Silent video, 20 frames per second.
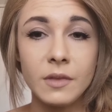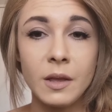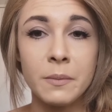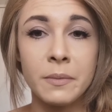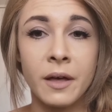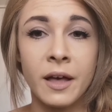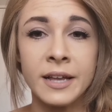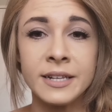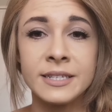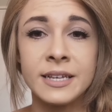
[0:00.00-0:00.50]

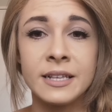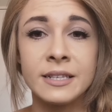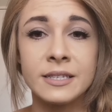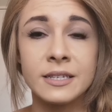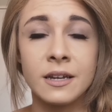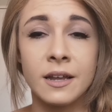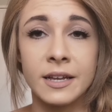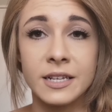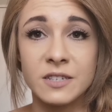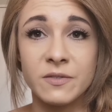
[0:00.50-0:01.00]
But I tend
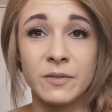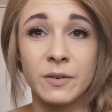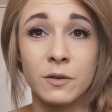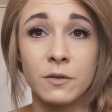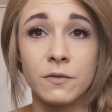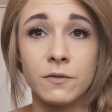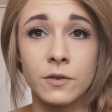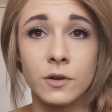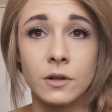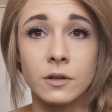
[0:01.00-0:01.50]
to like to feel
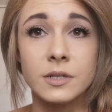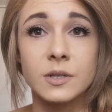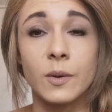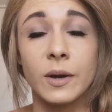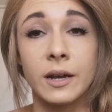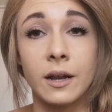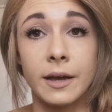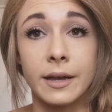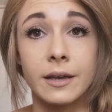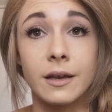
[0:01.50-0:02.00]
full, so
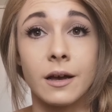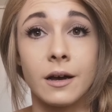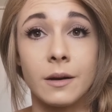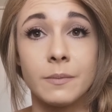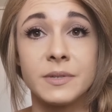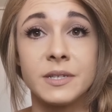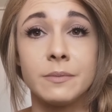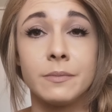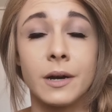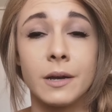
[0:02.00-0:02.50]
I like
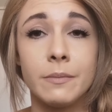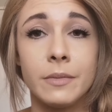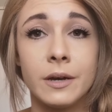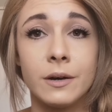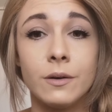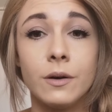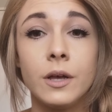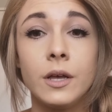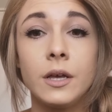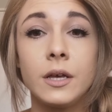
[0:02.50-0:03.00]
carbs in my
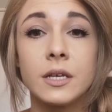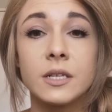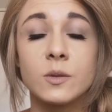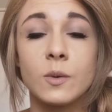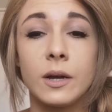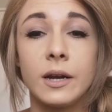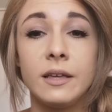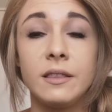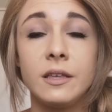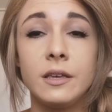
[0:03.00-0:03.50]
meal. So
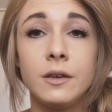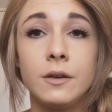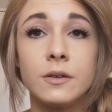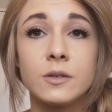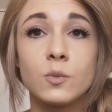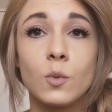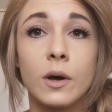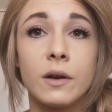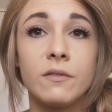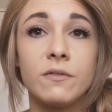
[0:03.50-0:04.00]
I'll either
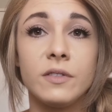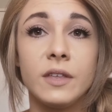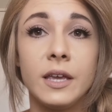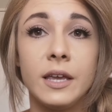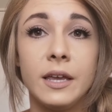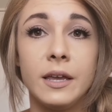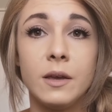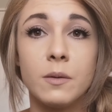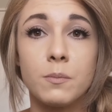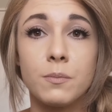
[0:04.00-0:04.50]
use one of
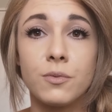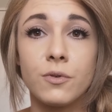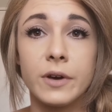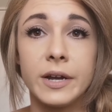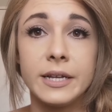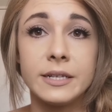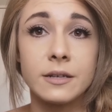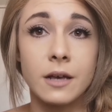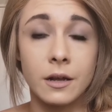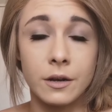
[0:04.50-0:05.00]
the
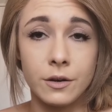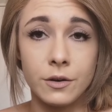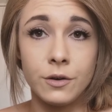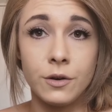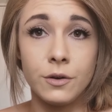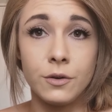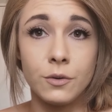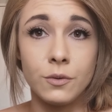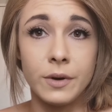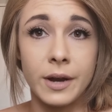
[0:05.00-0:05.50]
pre-done
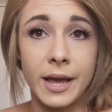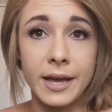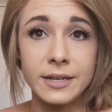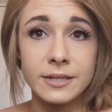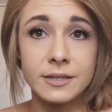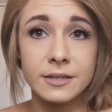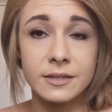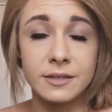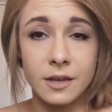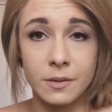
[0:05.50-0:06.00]
noodle
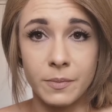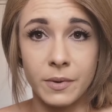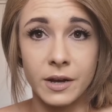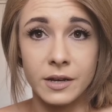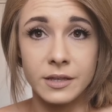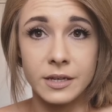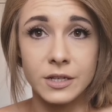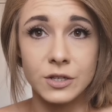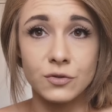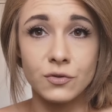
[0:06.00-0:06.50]
nests. I buy
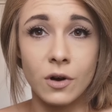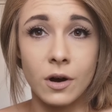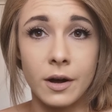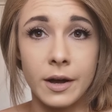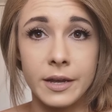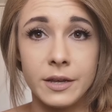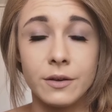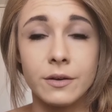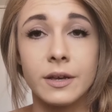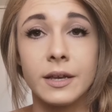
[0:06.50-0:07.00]
these
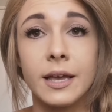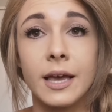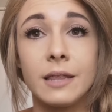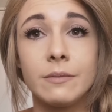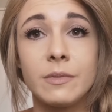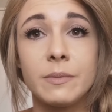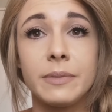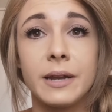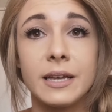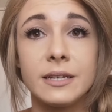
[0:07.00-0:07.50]
dry. You can get
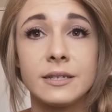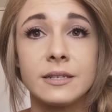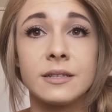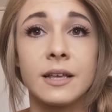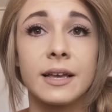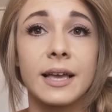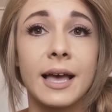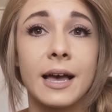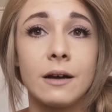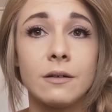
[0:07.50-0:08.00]
them in places
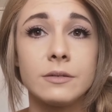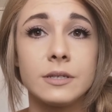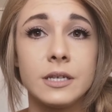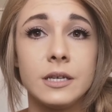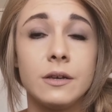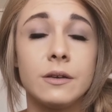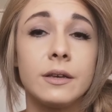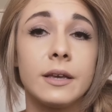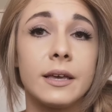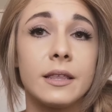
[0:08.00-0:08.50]
like Aldi.
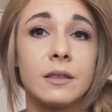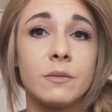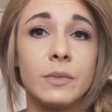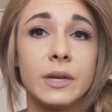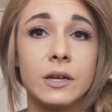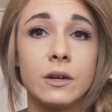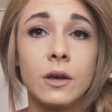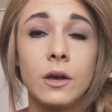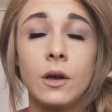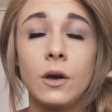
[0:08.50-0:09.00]
You can get them
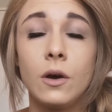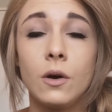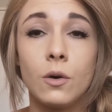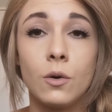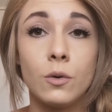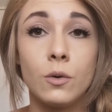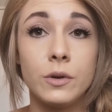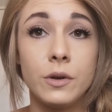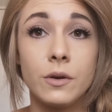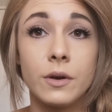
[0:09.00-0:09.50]
in
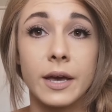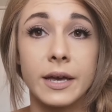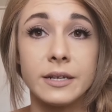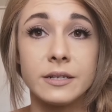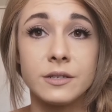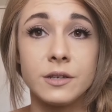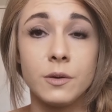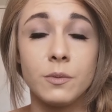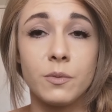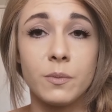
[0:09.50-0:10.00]
all UK
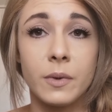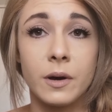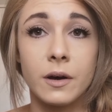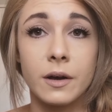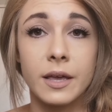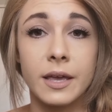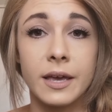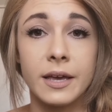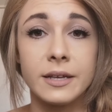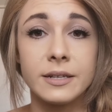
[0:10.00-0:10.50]

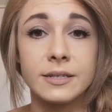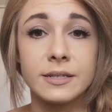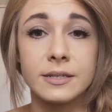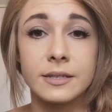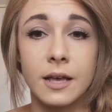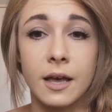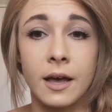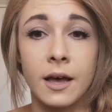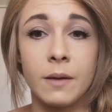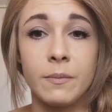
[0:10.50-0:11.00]
supermarkets.
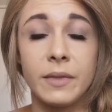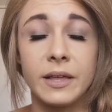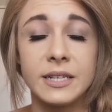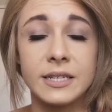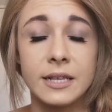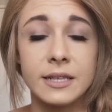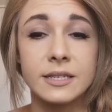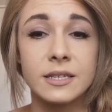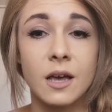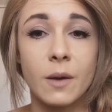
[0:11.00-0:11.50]
They
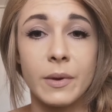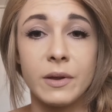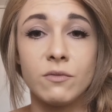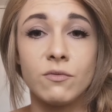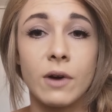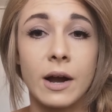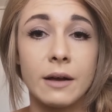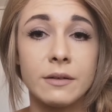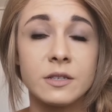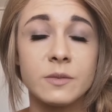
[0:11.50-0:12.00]
tend to come in
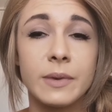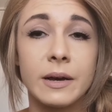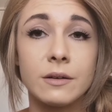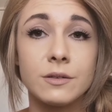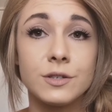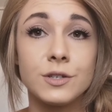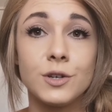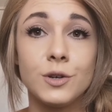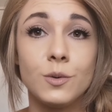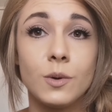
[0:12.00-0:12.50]
round
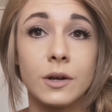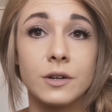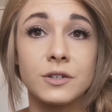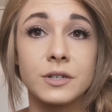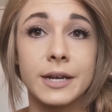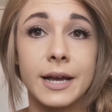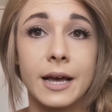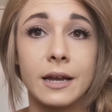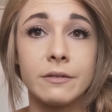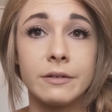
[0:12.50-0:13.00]
about 200
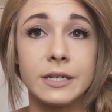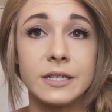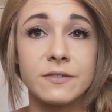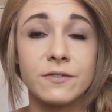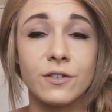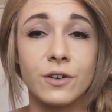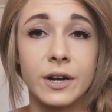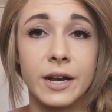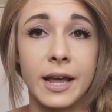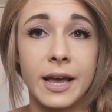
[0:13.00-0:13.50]
calories
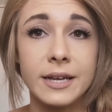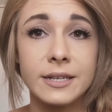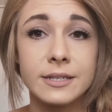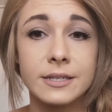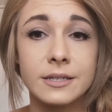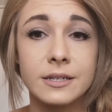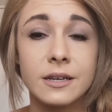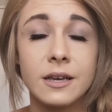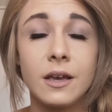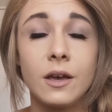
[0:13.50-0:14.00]
for a
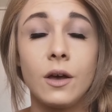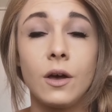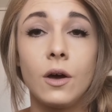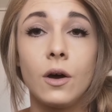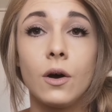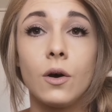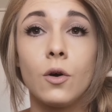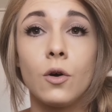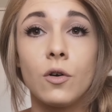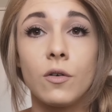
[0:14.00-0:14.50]
nest.
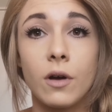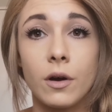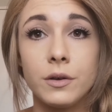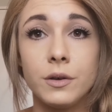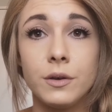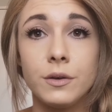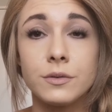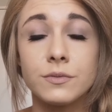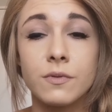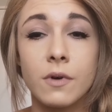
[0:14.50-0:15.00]
Or I'll
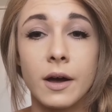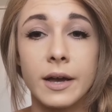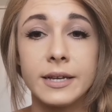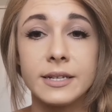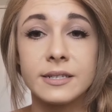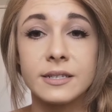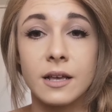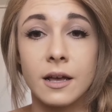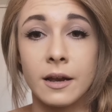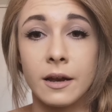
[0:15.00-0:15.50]
use
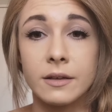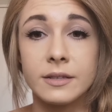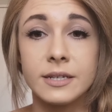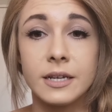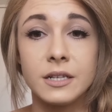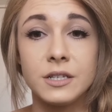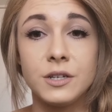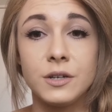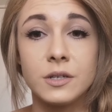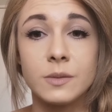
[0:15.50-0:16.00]
rice, and I
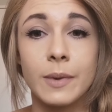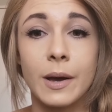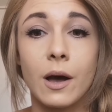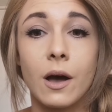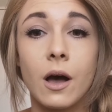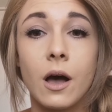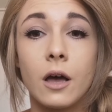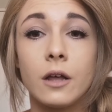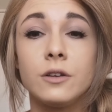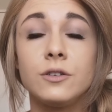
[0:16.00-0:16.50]
tend to use about
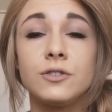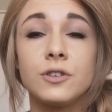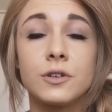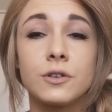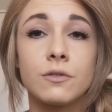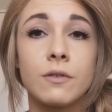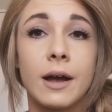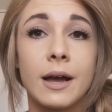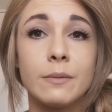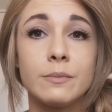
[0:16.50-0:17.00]
100
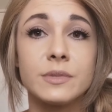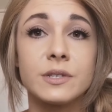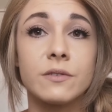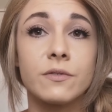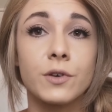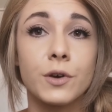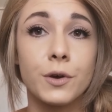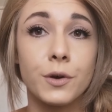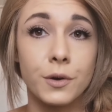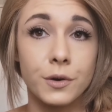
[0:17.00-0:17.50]
grams
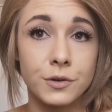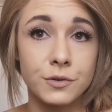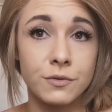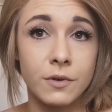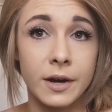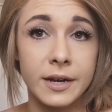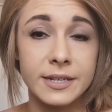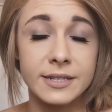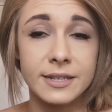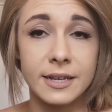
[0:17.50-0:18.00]
of cooked
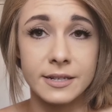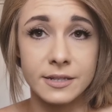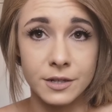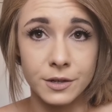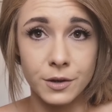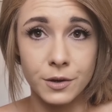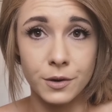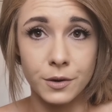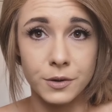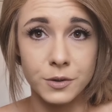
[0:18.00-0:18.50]
rice. That's the
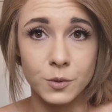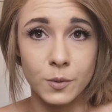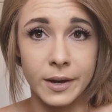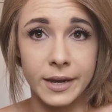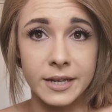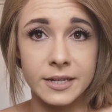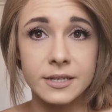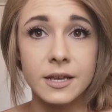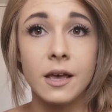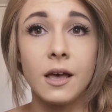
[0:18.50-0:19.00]
cooked
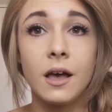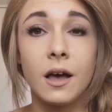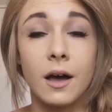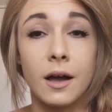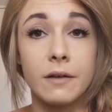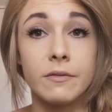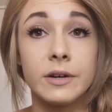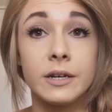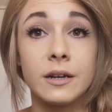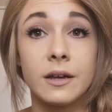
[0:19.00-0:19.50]
weight.
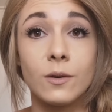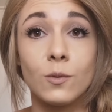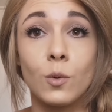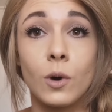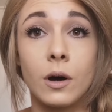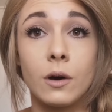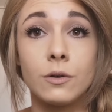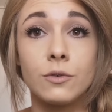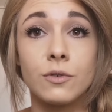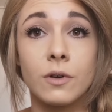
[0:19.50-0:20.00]
I really like
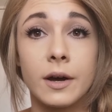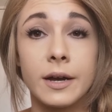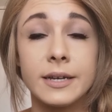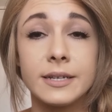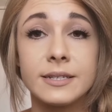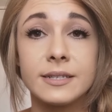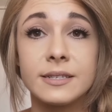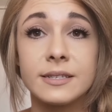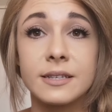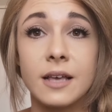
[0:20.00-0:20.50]
wild
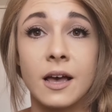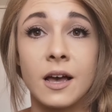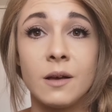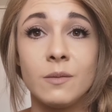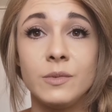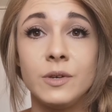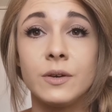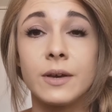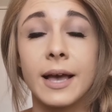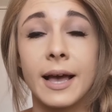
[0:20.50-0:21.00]
rice.
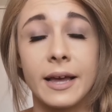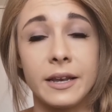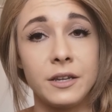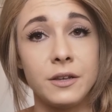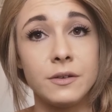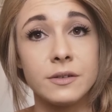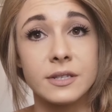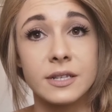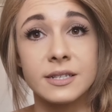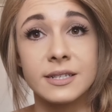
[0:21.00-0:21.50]
You can
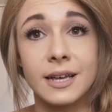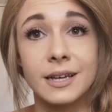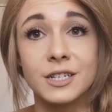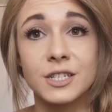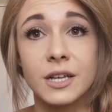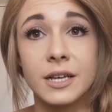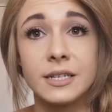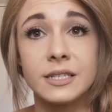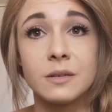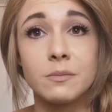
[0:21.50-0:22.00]
use the
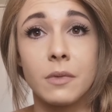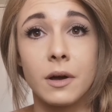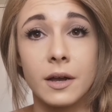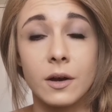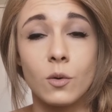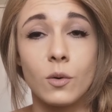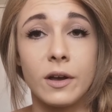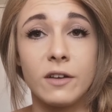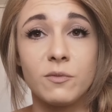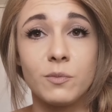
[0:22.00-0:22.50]
sachets, the
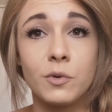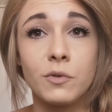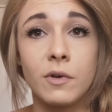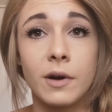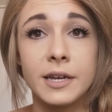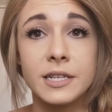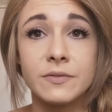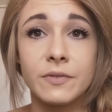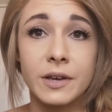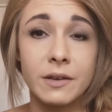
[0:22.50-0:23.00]
microwavable
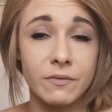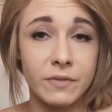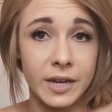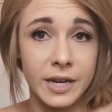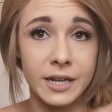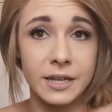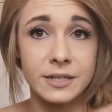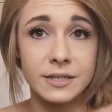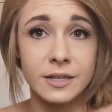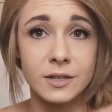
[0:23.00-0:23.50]
rice for
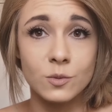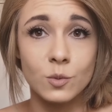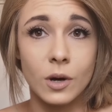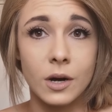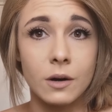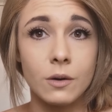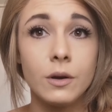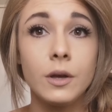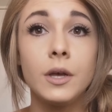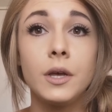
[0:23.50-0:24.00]
convenience as
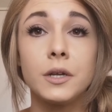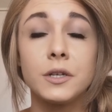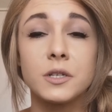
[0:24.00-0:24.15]
well.